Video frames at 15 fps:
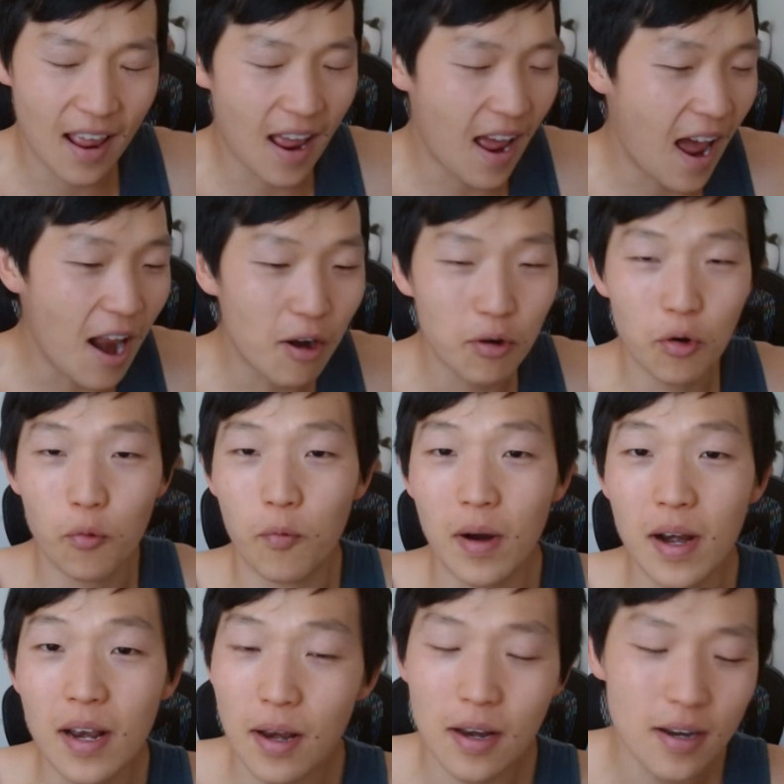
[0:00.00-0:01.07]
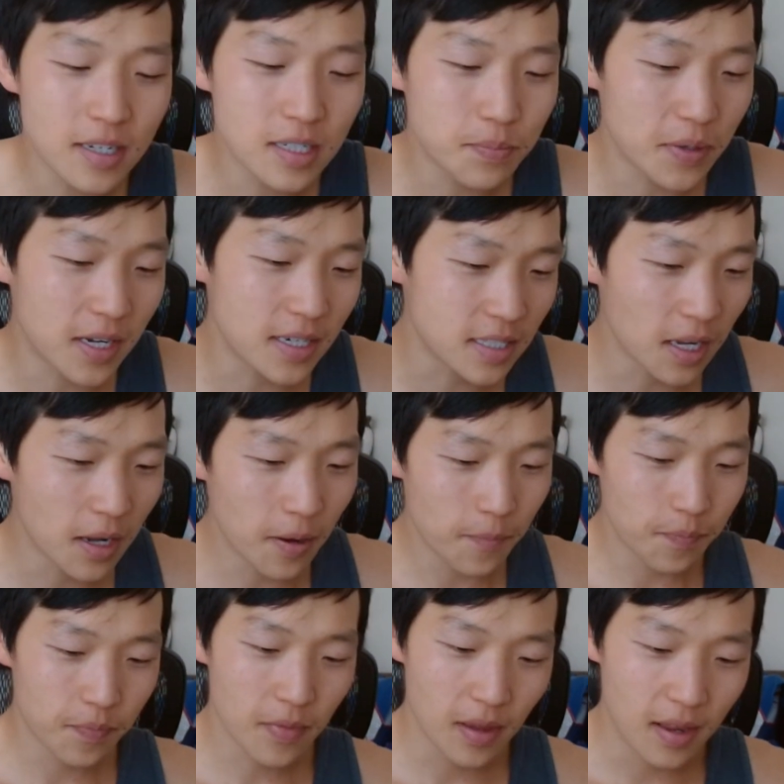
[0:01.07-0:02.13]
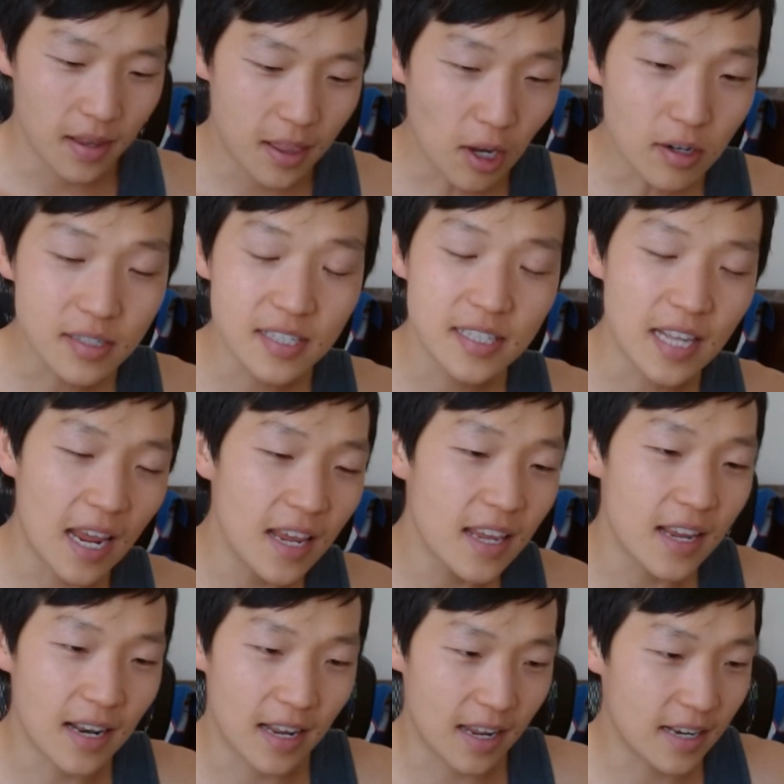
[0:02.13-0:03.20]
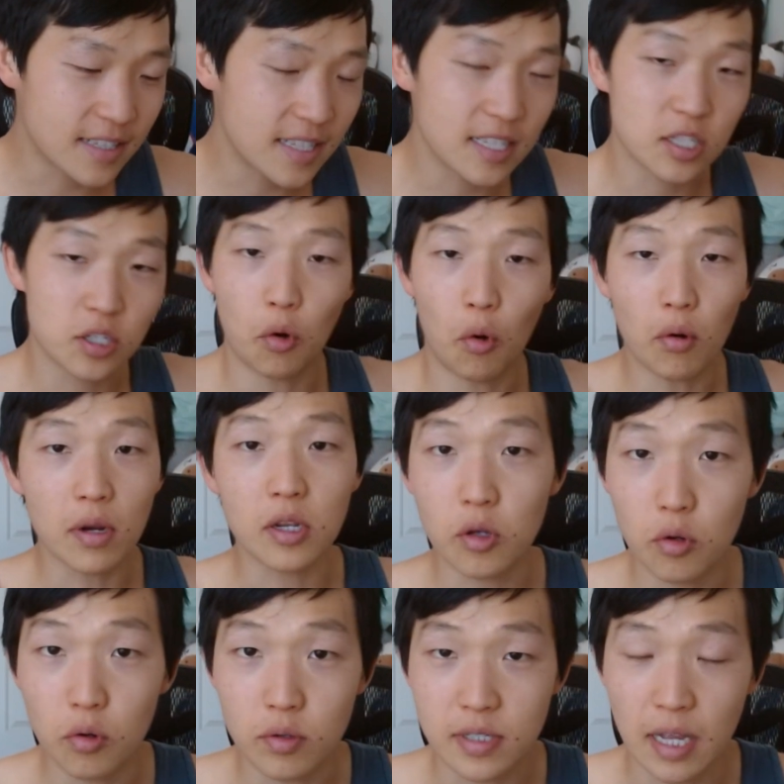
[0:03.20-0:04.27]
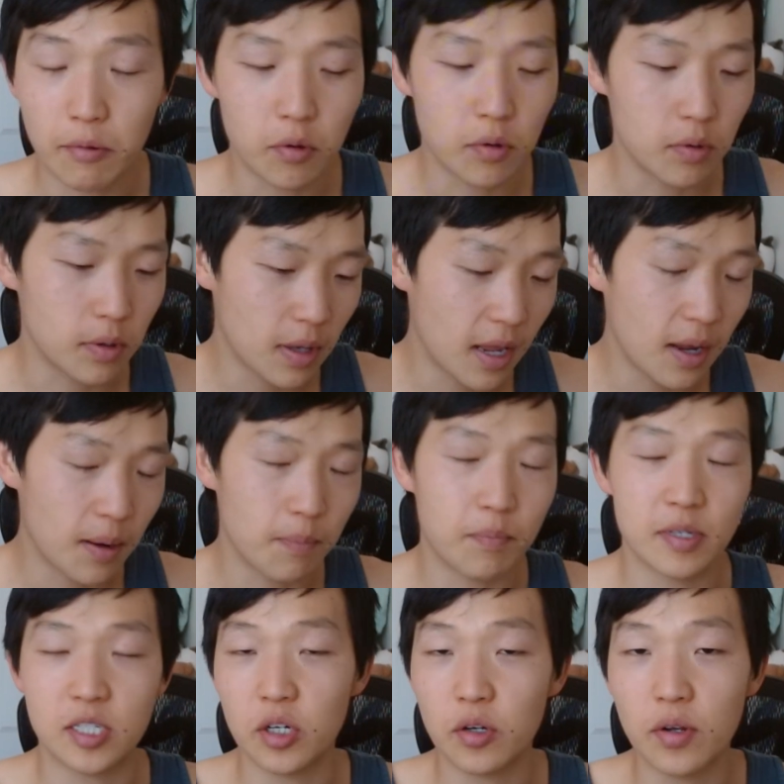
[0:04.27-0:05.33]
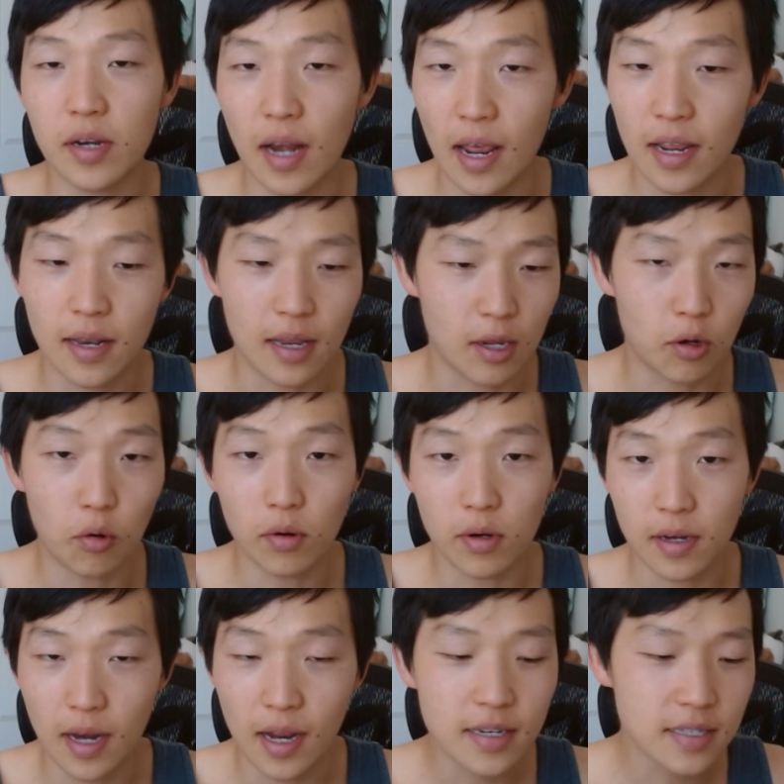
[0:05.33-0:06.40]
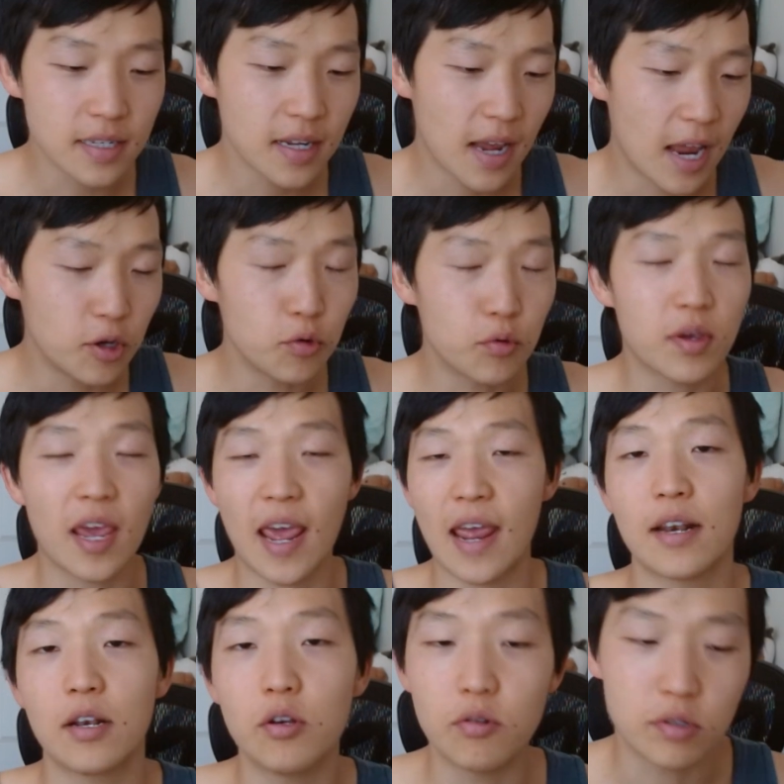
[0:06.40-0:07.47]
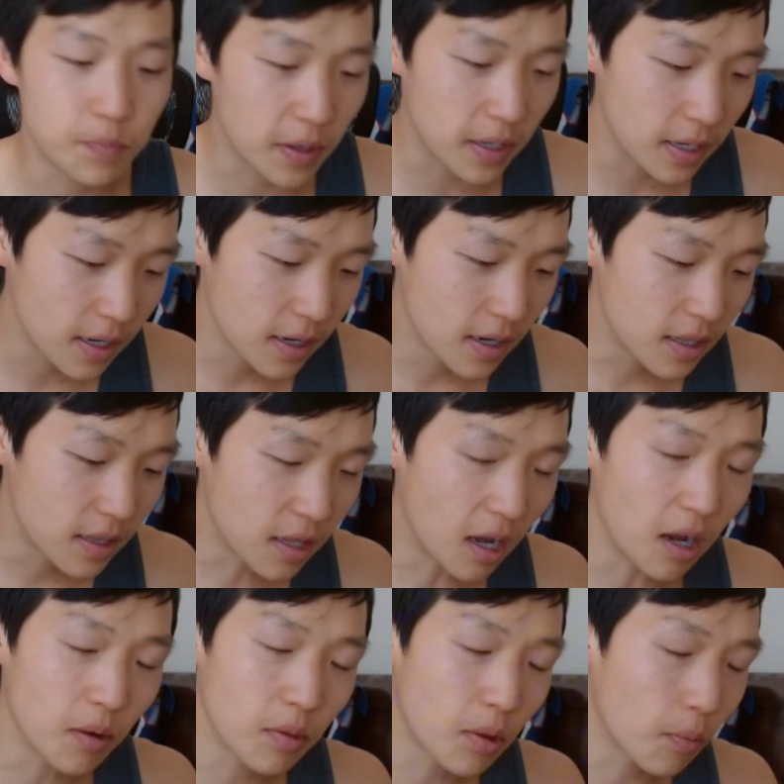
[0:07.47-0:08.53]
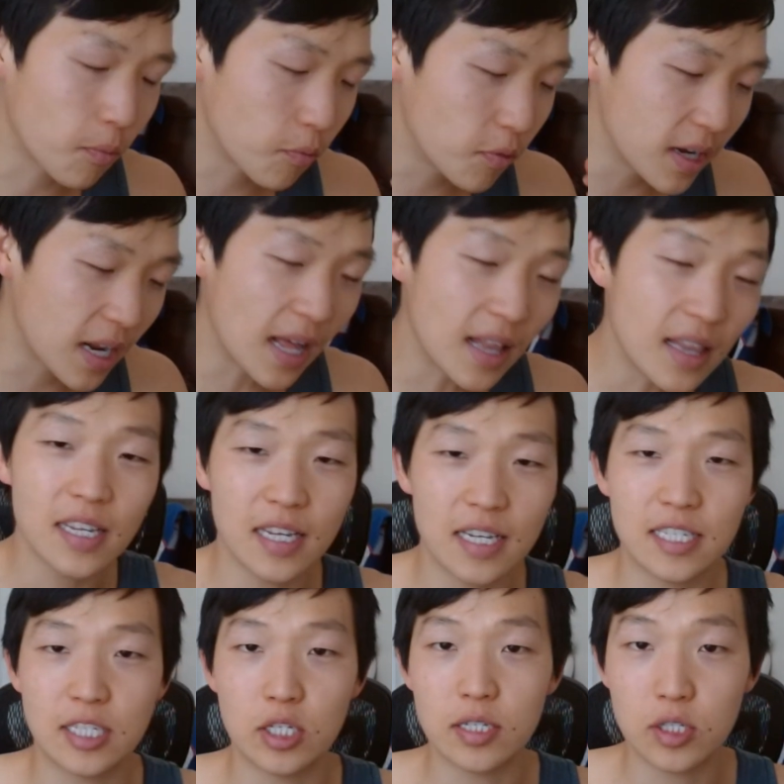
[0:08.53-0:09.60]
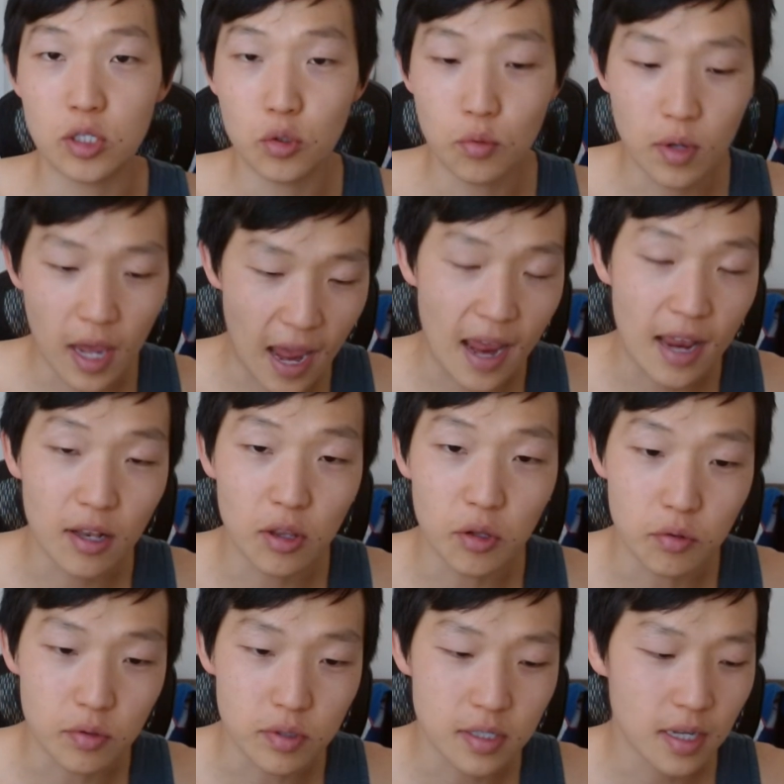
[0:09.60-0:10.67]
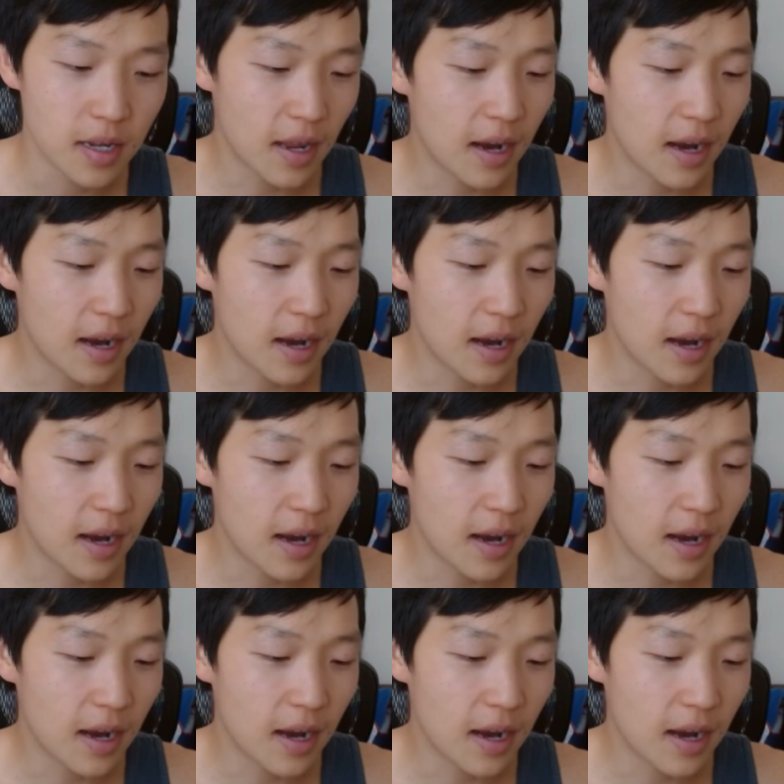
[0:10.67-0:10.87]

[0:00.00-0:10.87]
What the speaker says: I don't know what it is, because they're saying it like it's this golden goose that will lay a bajillion like golden eggs and you can't lose. But the reality is you can lose.